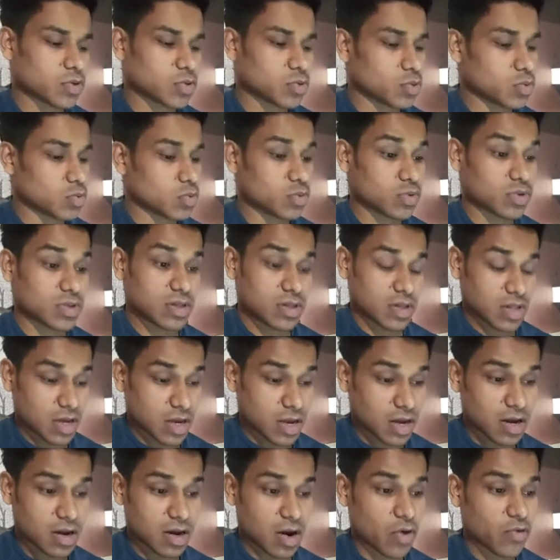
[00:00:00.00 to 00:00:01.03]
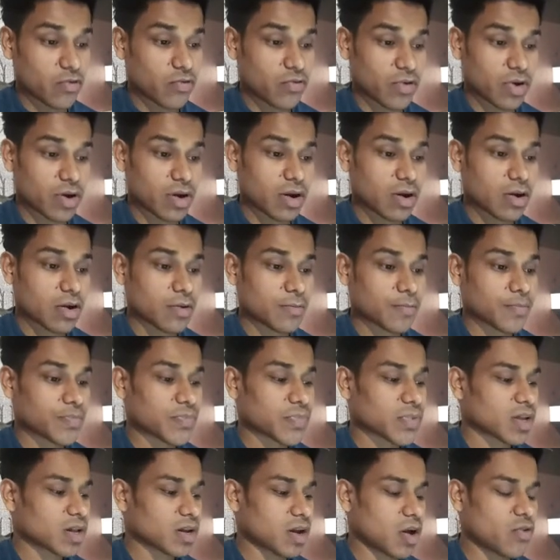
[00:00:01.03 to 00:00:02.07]
So they Crowdfire
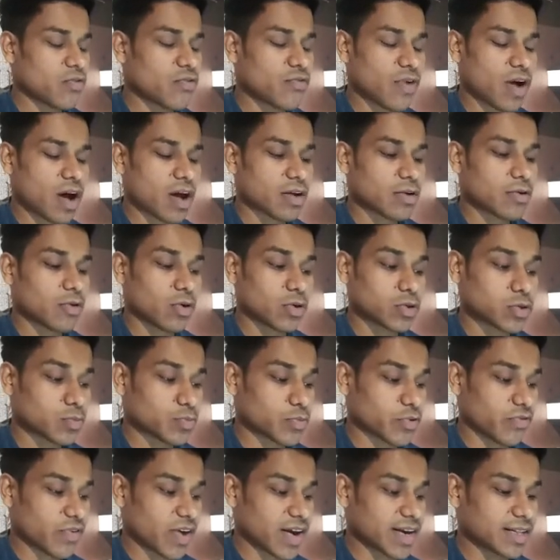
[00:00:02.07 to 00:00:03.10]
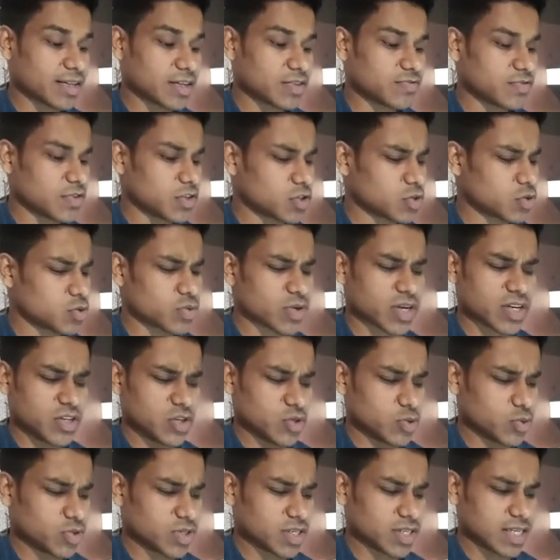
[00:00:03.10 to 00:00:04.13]
Crowdfire also provide this feature. You can
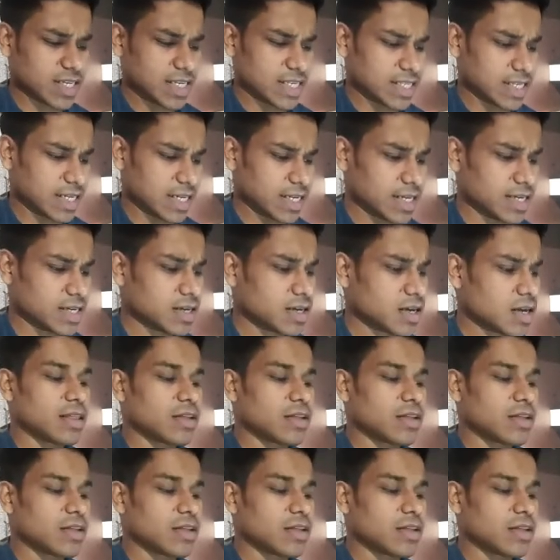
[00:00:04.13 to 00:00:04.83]
use it easily.